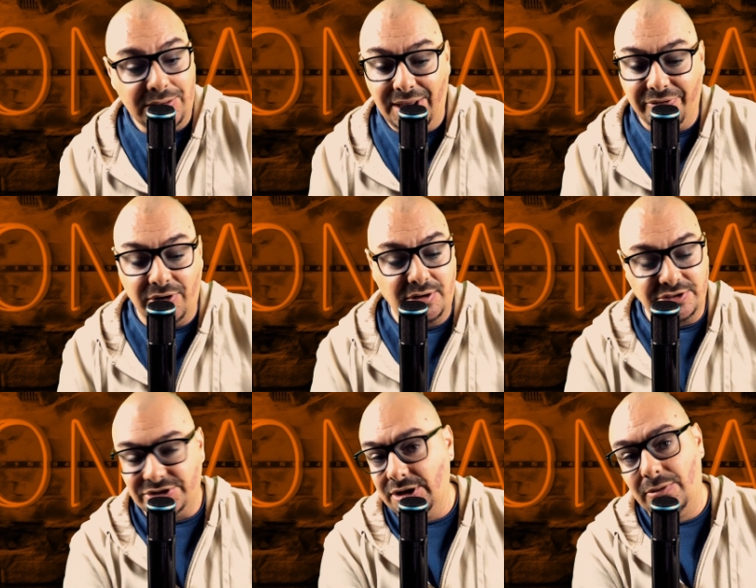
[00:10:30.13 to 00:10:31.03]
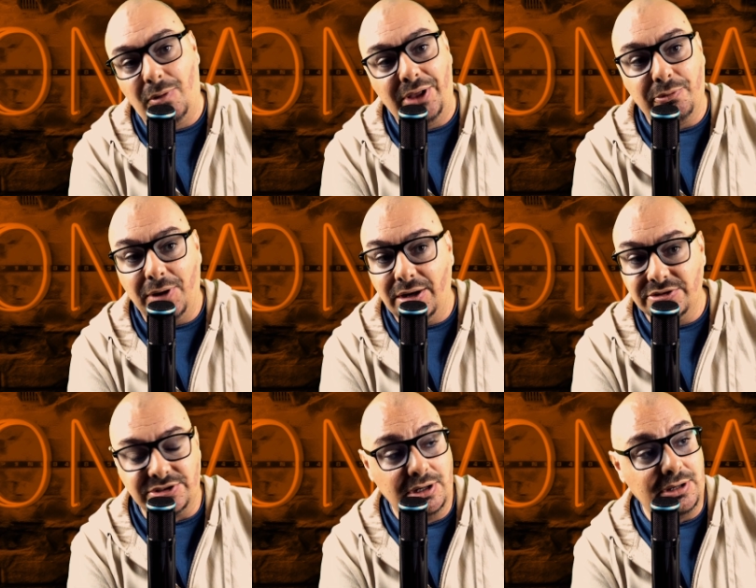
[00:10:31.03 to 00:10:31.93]
Never understood why the
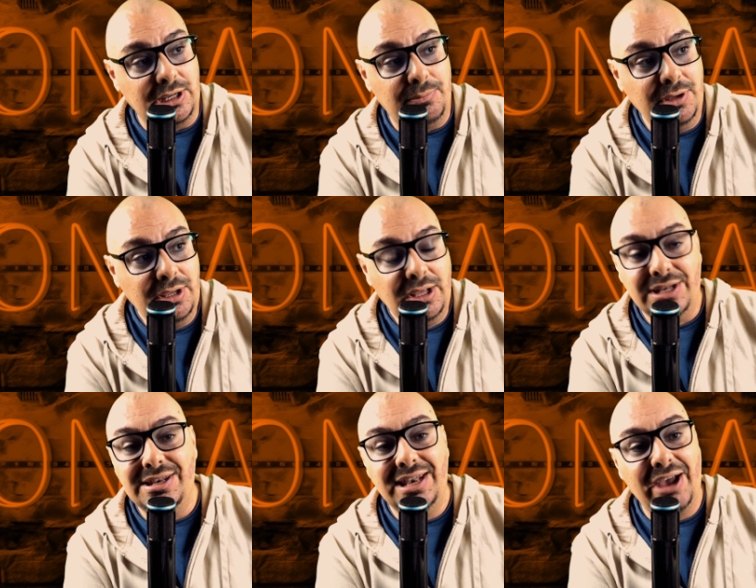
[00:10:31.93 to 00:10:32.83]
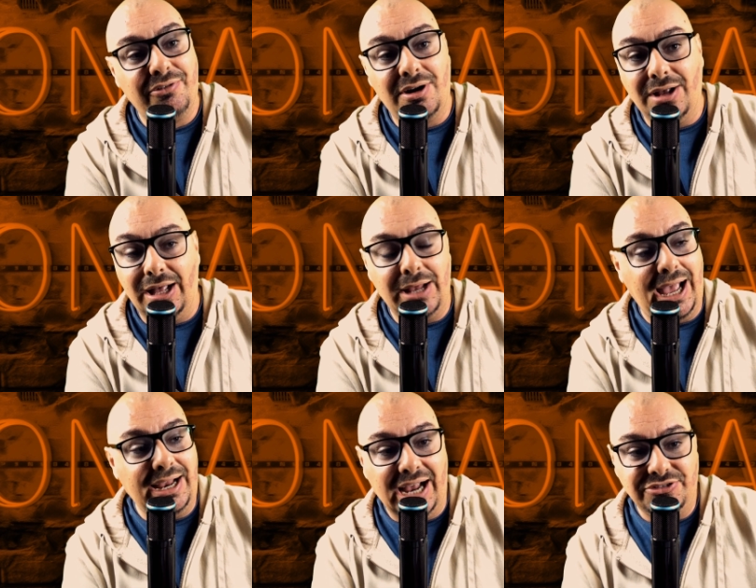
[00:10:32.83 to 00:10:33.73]
Raiders took him. Never,
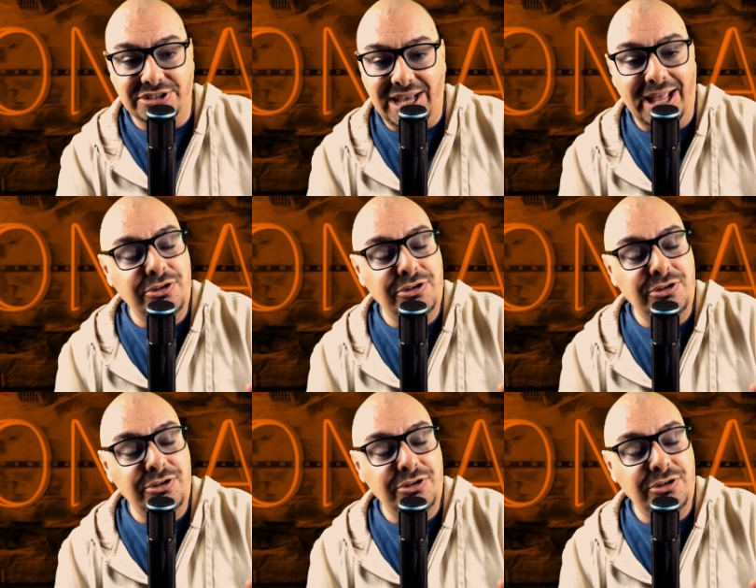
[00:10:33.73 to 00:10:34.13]
I, I just